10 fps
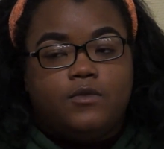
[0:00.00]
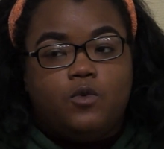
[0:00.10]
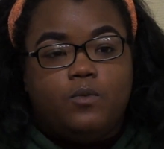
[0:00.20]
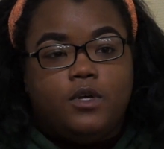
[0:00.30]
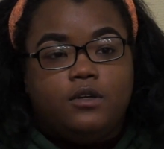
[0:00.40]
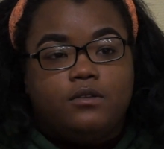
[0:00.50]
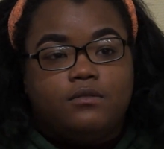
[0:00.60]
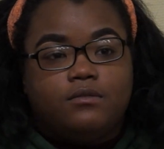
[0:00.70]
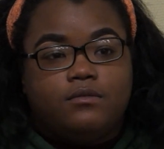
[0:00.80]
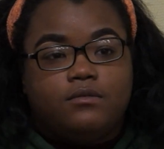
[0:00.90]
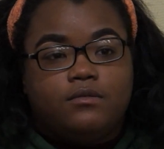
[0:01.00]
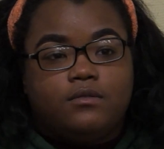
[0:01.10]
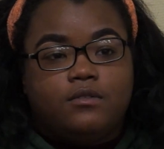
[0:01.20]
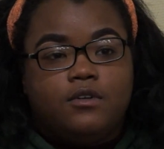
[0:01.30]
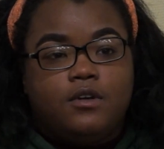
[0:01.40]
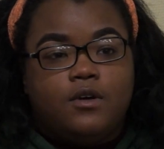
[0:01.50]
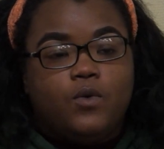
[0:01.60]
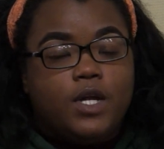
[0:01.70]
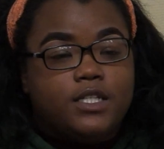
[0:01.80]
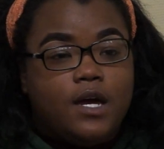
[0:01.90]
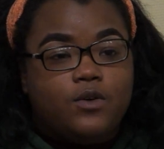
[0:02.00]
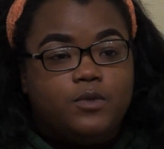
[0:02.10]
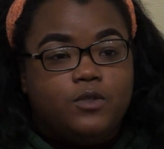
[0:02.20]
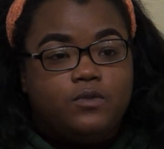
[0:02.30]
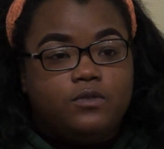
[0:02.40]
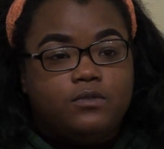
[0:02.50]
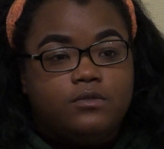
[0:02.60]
I mean, when I say I was beautiful,